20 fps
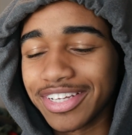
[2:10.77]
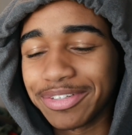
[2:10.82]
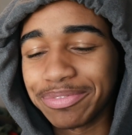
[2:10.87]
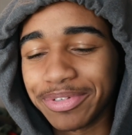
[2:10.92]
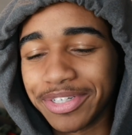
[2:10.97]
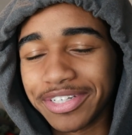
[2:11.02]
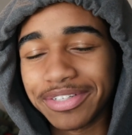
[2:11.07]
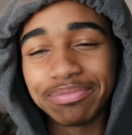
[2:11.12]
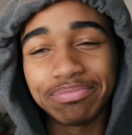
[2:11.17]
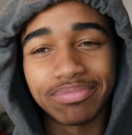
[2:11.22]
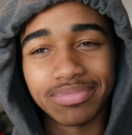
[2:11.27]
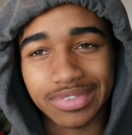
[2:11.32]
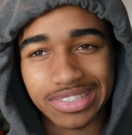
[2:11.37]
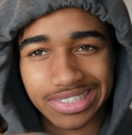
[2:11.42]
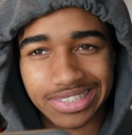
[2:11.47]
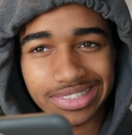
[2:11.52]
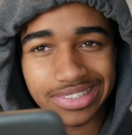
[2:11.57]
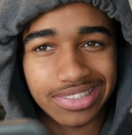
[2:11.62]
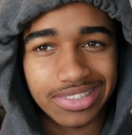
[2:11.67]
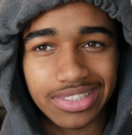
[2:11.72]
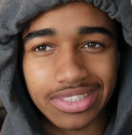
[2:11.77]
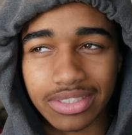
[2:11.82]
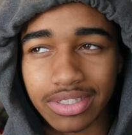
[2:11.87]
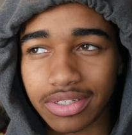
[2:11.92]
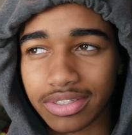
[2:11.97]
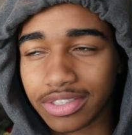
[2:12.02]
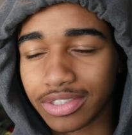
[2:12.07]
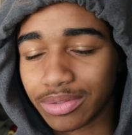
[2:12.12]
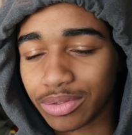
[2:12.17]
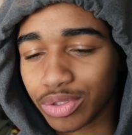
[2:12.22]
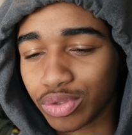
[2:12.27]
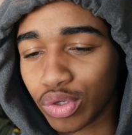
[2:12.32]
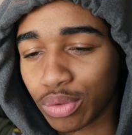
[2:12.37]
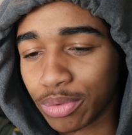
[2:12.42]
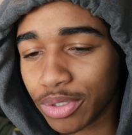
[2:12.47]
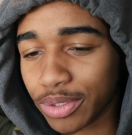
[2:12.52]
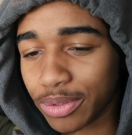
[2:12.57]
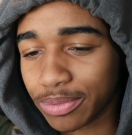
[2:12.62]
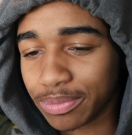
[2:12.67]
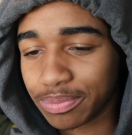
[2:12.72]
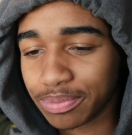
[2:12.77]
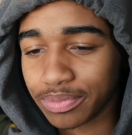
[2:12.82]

but just so y'all know, Scorpio.